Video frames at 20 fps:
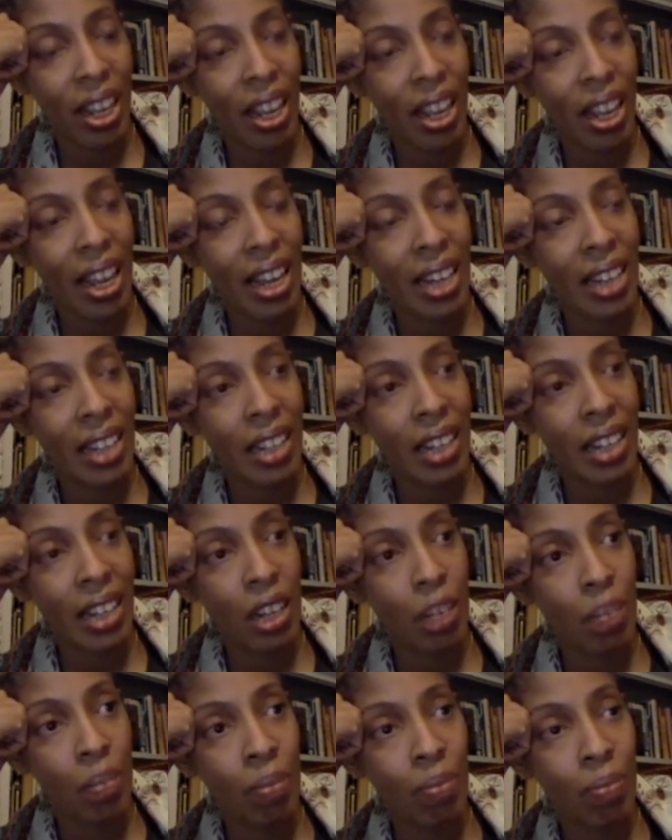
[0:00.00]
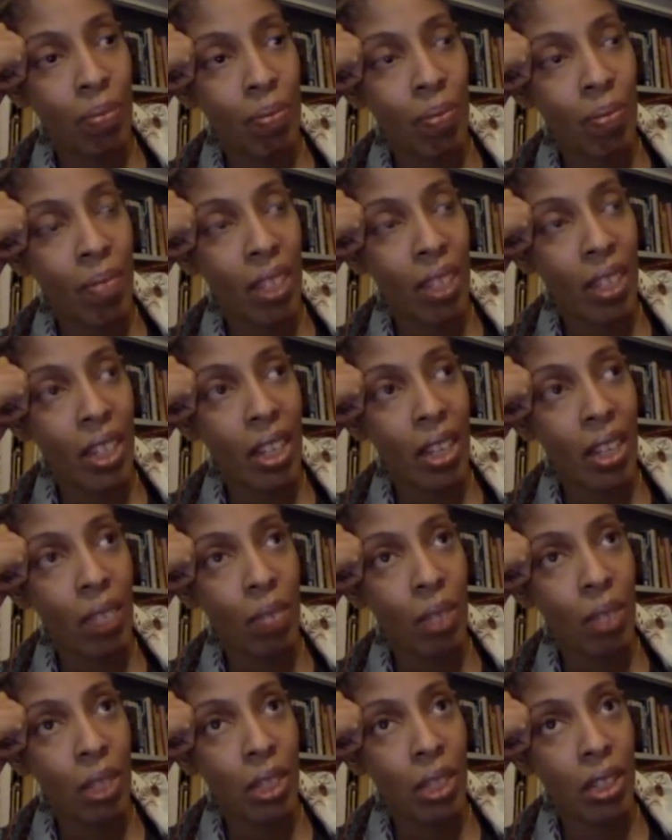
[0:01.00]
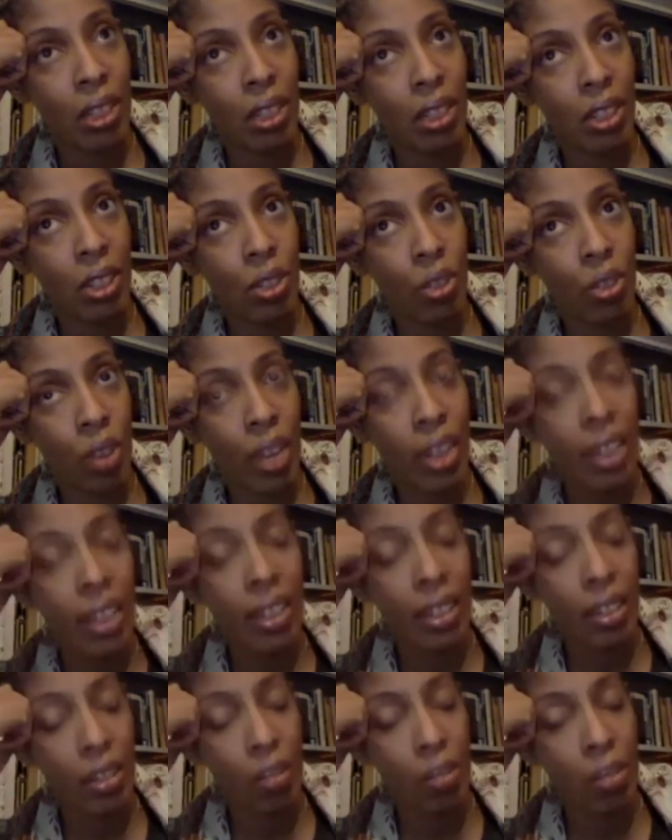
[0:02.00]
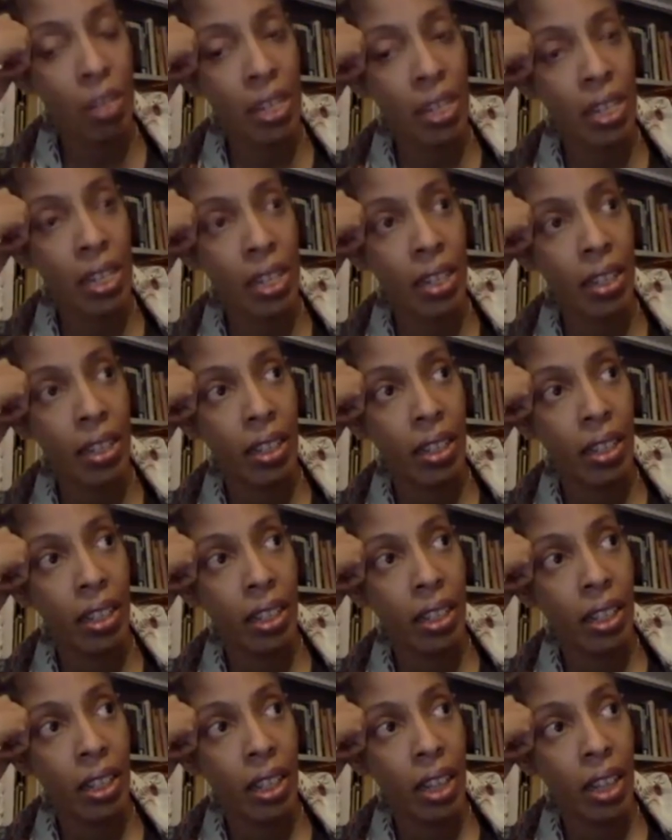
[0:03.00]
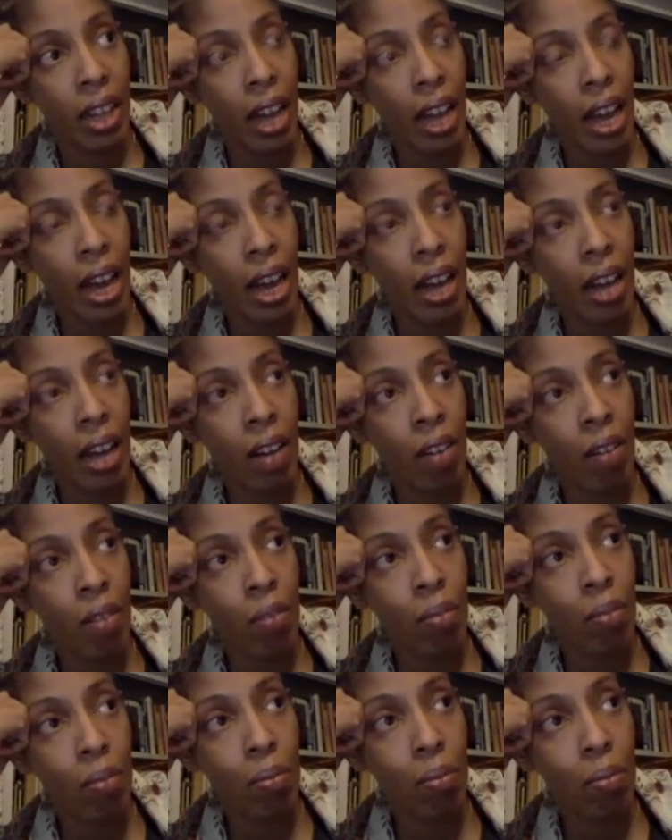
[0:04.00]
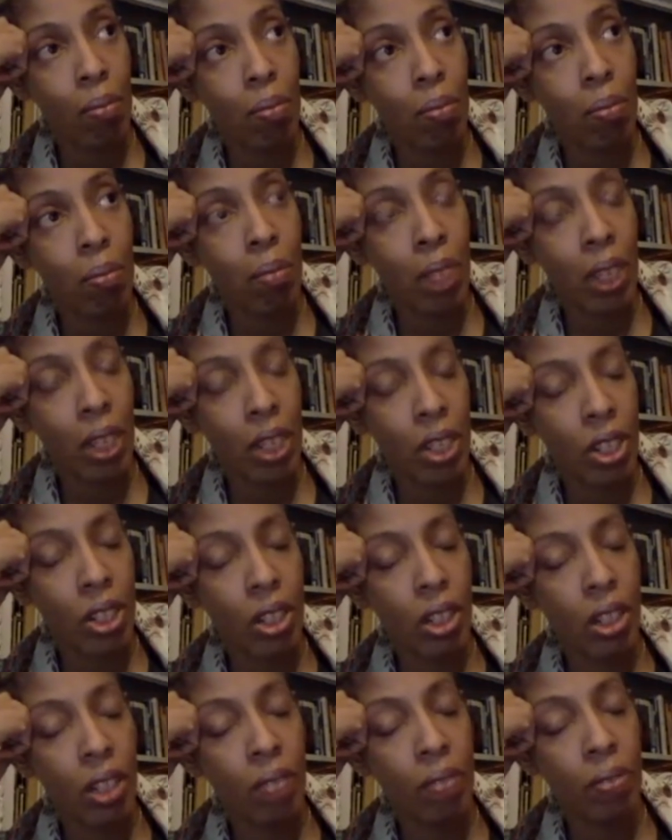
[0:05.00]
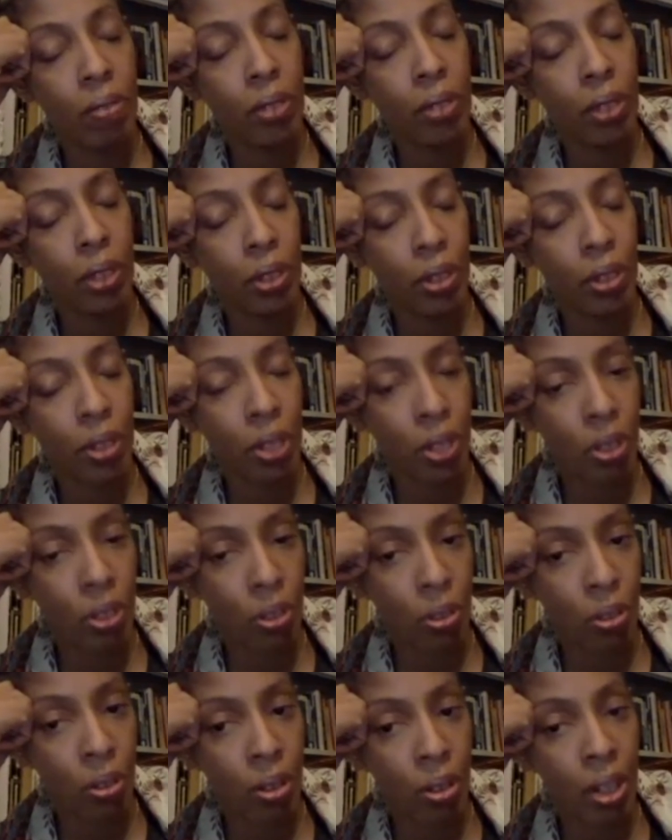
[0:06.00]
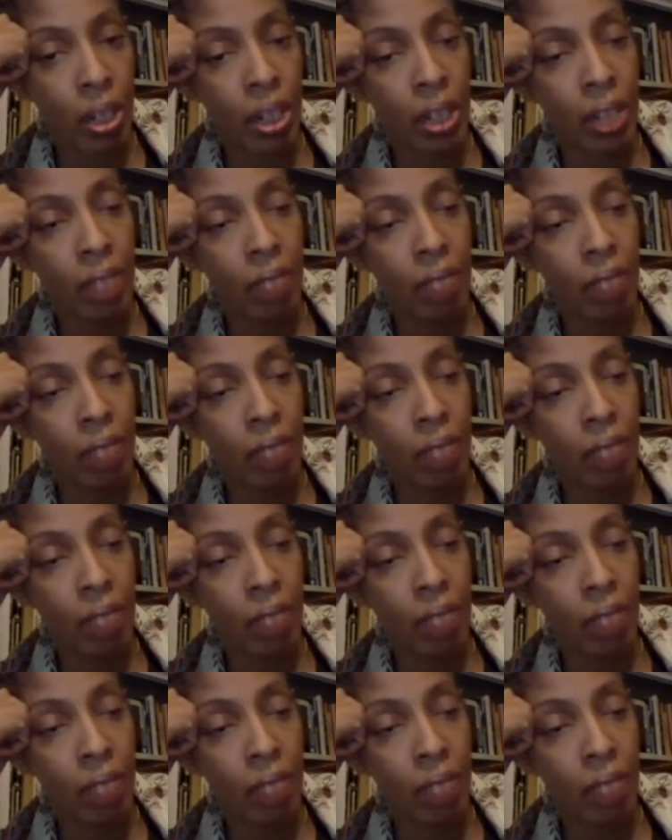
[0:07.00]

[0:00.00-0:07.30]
And it was striking to me how much of her story